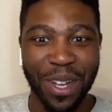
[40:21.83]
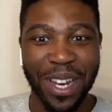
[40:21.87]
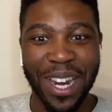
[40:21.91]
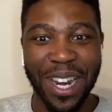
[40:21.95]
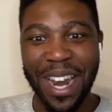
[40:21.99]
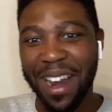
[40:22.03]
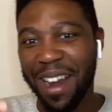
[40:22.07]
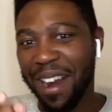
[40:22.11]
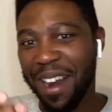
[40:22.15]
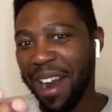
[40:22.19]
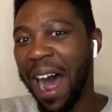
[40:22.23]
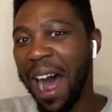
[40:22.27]

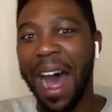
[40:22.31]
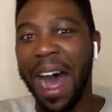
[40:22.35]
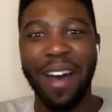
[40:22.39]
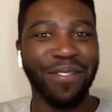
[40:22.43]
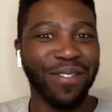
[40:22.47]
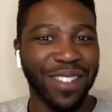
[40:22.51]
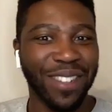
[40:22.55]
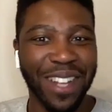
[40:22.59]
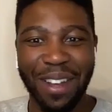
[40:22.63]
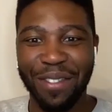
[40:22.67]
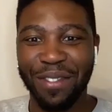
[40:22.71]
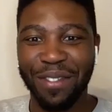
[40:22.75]
And
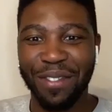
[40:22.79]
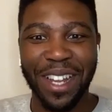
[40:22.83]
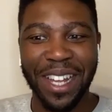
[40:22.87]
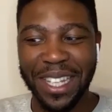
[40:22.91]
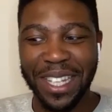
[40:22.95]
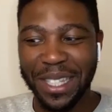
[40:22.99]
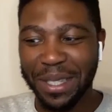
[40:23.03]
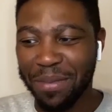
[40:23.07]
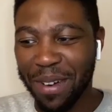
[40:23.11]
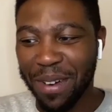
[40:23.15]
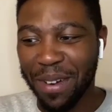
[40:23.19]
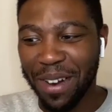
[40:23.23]
I've definitely
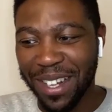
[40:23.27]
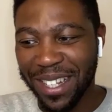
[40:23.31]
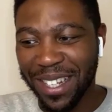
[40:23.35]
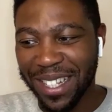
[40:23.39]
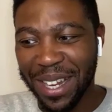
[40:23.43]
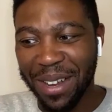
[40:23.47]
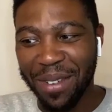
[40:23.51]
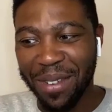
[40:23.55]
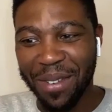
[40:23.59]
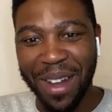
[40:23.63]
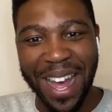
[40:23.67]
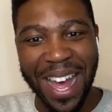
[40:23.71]
experienced
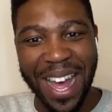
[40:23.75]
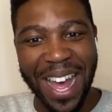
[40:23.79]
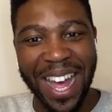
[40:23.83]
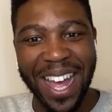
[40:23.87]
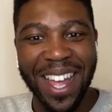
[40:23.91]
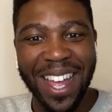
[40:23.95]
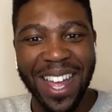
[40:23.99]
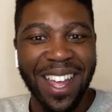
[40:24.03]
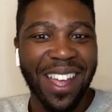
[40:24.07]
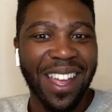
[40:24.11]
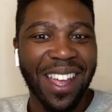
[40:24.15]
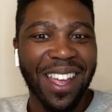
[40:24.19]
it where
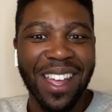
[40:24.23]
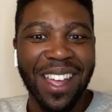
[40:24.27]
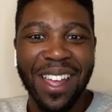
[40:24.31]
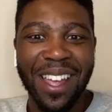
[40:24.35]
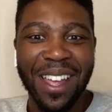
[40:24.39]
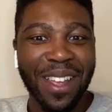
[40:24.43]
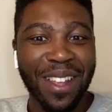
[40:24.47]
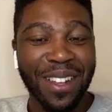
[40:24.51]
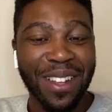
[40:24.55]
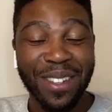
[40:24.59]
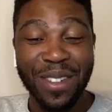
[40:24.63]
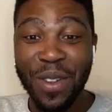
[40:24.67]

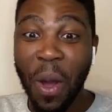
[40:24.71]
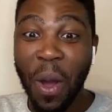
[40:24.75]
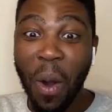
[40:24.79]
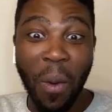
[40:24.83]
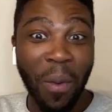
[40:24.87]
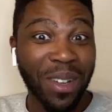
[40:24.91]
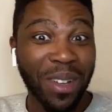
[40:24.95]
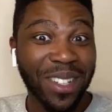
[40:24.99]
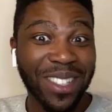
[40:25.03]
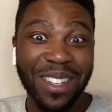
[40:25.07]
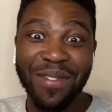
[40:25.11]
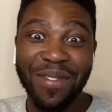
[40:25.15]
no
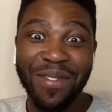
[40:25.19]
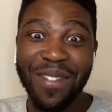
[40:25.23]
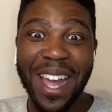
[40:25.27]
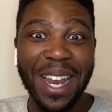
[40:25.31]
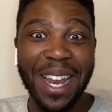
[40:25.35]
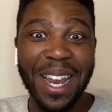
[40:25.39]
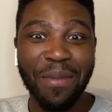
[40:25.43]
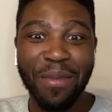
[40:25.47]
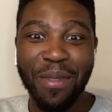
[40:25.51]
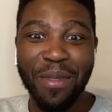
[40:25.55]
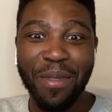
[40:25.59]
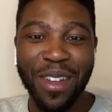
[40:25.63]
one's
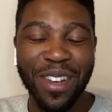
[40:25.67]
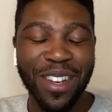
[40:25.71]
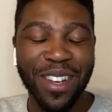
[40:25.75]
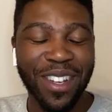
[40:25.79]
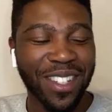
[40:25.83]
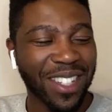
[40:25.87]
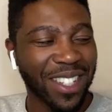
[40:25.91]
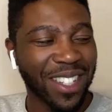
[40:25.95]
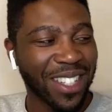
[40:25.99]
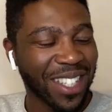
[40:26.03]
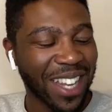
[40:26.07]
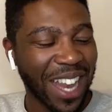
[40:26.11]
available and you're
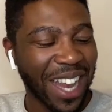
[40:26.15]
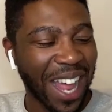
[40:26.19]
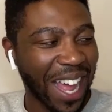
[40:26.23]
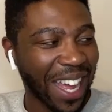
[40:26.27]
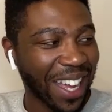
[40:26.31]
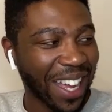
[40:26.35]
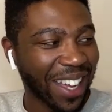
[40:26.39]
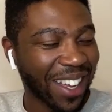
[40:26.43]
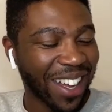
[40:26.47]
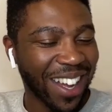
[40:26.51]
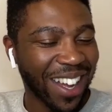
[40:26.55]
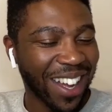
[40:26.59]
just
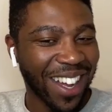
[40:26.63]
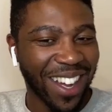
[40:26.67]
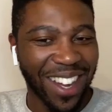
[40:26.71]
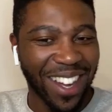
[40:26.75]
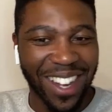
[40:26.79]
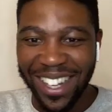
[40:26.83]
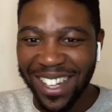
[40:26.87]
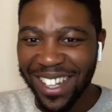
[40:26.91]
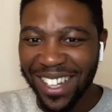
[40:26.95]
like, oh,